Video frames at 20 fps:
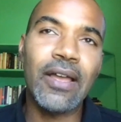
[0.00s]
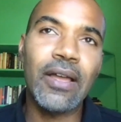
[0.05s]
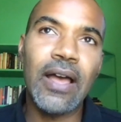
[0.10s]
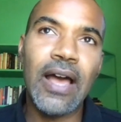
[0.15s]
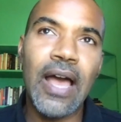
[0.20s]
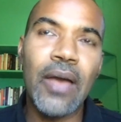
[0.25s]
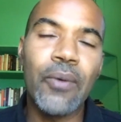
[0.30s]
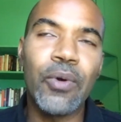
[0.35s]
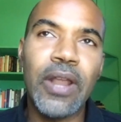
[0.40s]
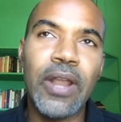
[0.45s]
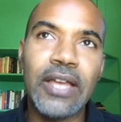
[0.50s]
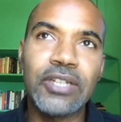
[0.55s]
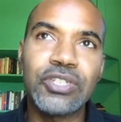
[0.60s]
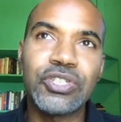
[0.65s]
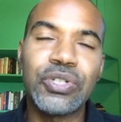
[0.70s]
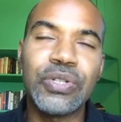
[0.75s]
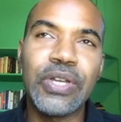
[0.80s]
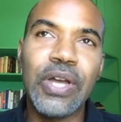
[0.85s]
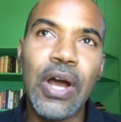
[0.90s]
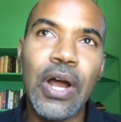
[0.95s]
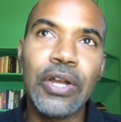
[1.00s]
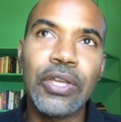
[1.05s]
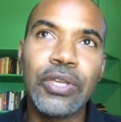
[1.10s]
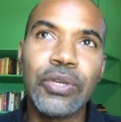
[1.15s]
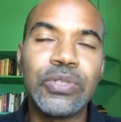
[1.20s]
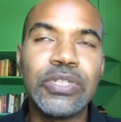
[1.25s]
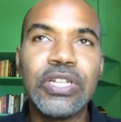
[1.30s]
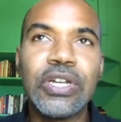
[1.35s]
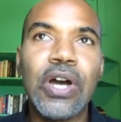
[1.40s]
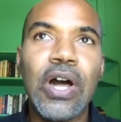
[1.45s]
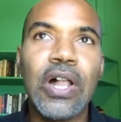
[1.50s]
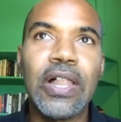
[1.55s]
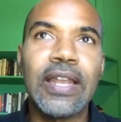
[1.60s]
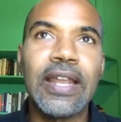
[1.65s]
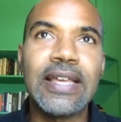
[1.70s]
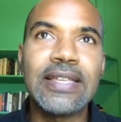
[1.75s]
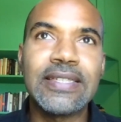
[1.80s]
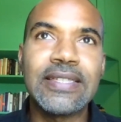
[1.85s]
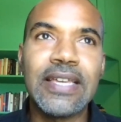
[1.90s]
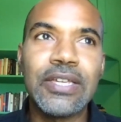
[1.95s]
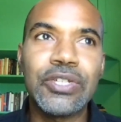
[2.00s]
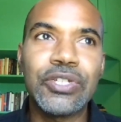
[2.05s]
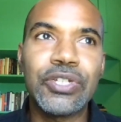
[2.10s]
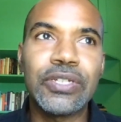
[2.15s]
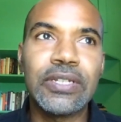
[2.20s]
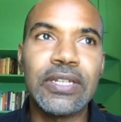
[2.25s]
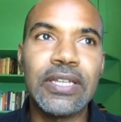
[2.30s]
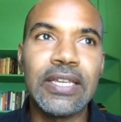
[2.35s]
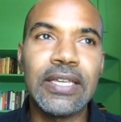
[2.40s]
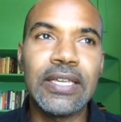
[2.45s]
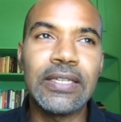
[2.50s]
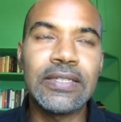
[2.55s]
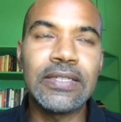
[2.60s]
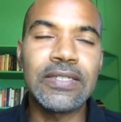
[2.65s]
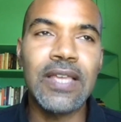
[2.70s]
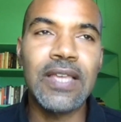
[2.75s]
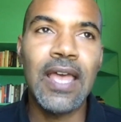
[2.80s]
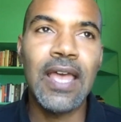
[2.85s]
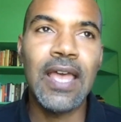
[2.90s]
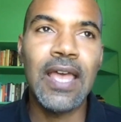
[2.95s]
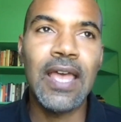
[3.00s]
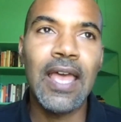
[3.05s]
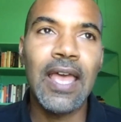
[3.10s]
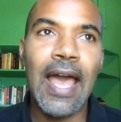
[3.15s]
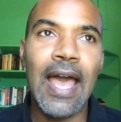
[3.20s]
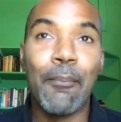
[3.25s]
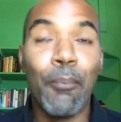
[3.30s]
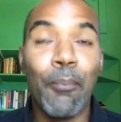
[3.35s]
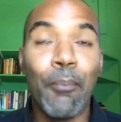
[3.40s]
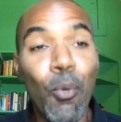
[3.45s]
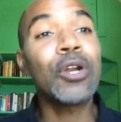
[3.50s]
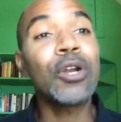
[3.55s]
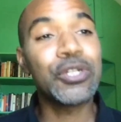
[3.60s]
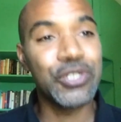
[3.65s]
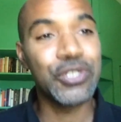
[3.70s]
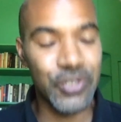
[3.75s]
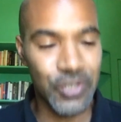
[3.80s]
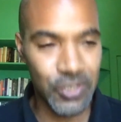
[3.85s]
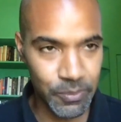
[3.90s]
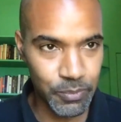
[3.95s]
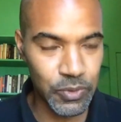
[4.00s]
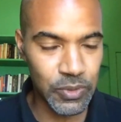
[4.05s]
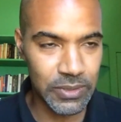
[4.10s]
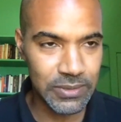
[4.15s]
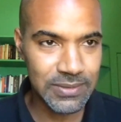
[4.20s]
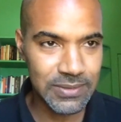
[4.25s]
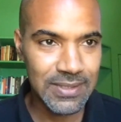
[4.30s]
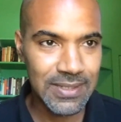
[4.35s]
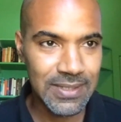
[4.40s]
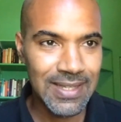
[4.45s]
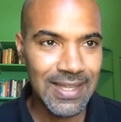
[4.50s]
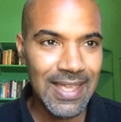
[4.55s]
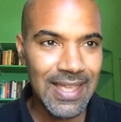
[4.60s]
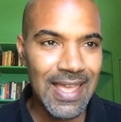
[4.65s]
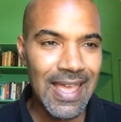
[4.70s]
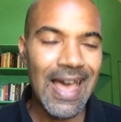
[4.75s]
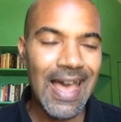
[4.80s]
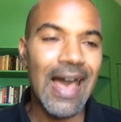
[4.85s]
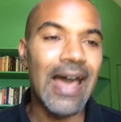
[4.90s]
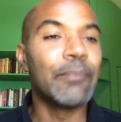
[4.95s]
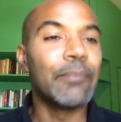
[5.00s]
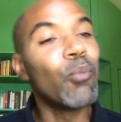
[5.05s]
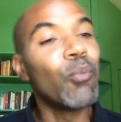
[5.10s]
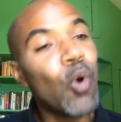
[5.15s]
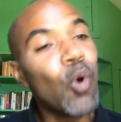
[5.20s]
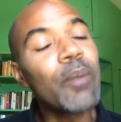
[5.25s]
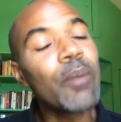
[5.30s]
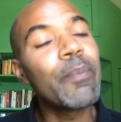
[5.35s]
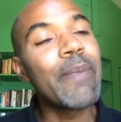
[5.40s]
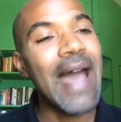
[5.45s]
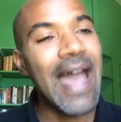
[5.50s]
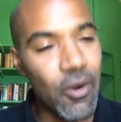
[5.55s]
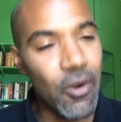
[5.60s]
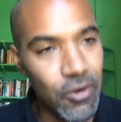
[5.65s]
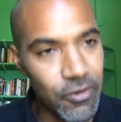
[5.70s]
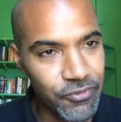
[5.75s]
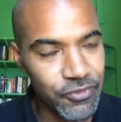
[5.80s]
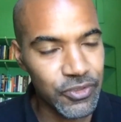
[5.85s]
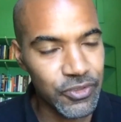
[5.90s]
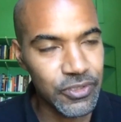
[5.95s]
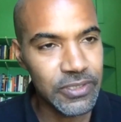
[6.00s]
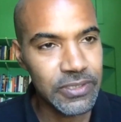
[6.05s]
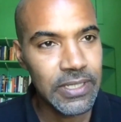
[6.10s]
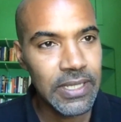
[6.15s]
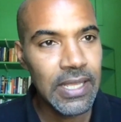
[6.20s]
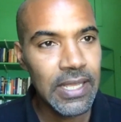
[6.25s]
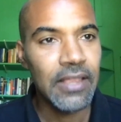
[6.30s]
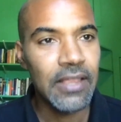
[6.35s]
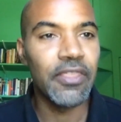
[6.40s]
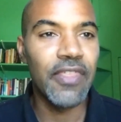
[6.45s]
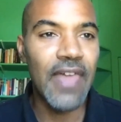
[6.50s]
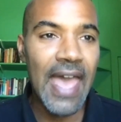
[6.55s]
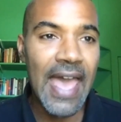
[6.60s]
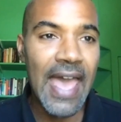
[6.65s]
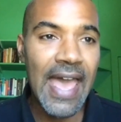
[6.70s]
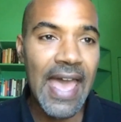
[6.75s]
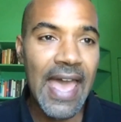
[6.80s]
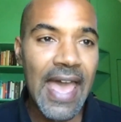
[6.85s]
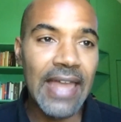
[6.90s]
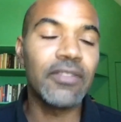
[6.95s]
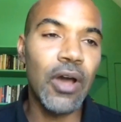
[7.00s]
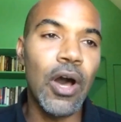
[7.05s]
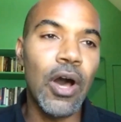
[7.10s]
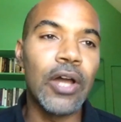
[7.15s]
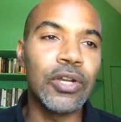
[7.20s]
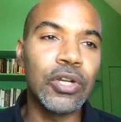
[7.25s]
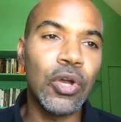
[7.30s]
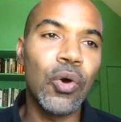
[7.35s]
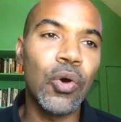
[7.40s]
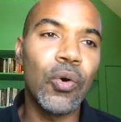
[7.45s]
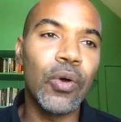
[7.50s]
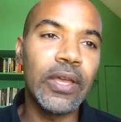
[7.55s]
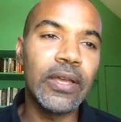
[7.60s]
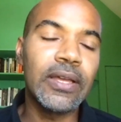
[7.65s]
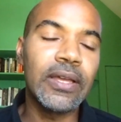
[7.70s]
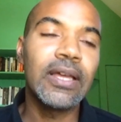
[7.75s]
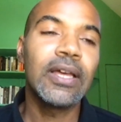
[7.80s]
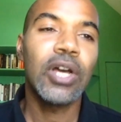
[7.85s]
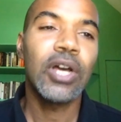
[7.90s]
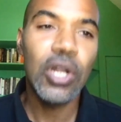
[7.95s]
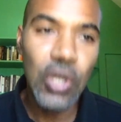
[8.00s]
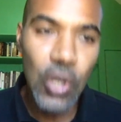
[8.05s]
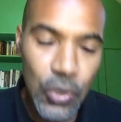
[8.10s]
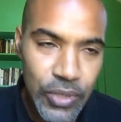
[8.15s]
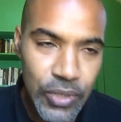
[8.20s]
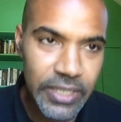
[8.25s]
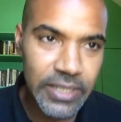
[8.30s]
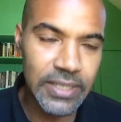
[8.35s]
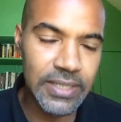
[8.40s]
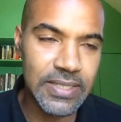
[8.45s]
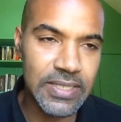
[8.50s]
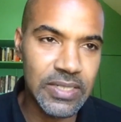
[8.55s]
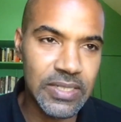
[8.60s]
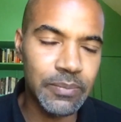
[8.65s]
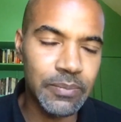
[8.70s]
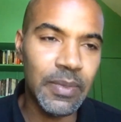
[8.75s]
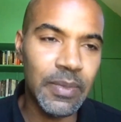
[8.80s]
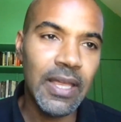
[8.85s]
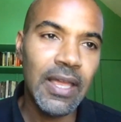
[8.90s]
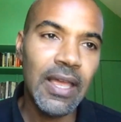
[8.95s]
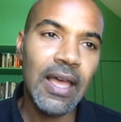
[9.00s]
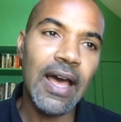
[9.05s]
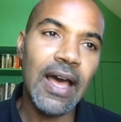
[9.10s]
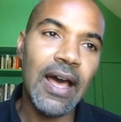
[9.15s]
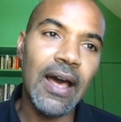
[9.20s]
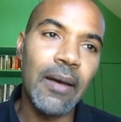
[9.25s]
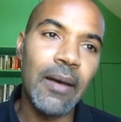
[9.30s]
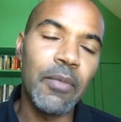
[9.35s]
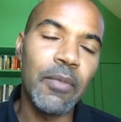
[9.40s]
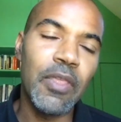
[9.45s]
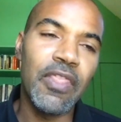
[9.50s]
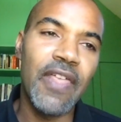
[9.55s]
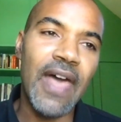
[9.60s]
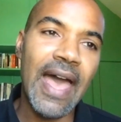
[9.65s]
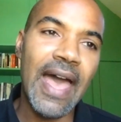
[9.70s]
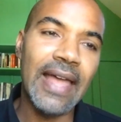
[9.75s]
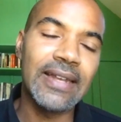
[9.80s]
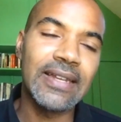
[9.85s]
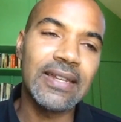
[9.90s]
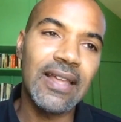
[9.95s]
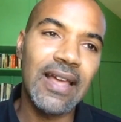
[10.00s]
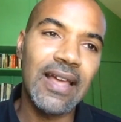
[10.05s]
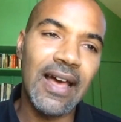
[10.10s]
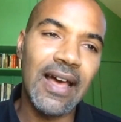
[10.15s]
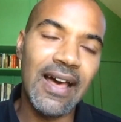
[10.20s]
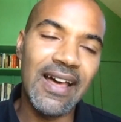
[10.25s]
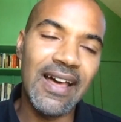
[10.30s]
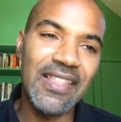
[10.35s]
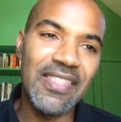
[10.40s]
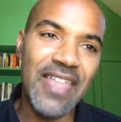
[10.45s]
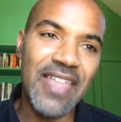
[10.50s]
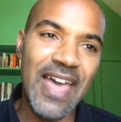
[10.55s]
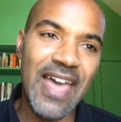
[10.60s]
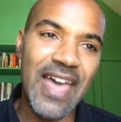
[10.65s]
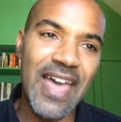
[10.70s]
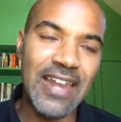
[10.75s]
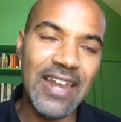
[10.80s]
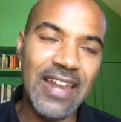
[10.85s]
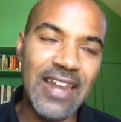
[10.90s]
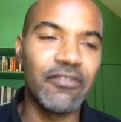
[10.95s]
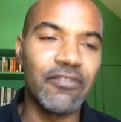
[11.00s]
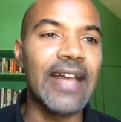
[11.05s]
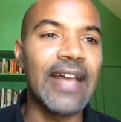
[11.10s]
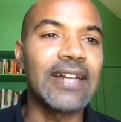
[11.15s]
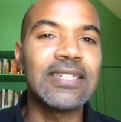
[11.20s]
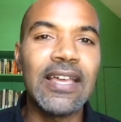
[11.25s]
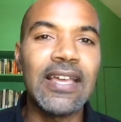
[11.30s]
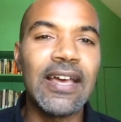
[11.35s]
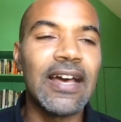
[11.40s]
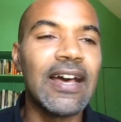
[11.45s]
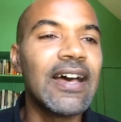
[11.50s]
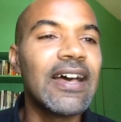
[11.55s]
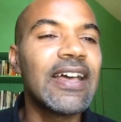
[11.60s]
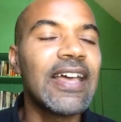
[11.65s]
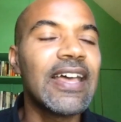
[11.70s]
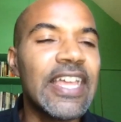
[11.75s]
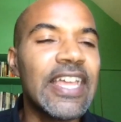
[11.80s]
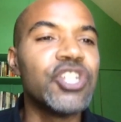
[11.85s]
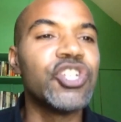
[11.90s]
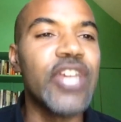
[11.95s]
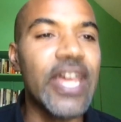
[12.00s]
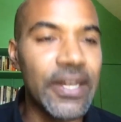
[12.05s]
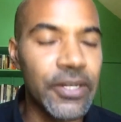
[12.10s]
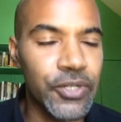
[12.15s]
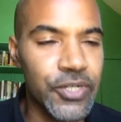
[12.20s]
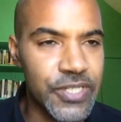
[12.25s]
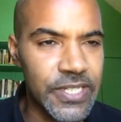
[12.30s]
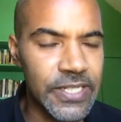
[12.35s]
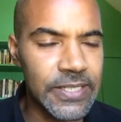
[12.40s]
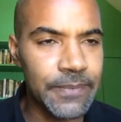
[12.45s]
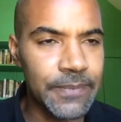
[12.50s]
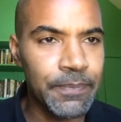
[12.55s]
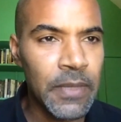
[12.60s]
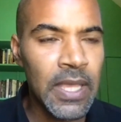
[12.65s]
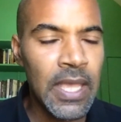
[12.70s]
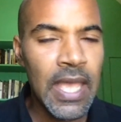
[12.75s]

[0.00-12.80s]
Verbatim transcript: act, I would actually argue decolonization is more durable and more powerful than the ongoing colonialism um, that uh, that in fact uh, engenders it.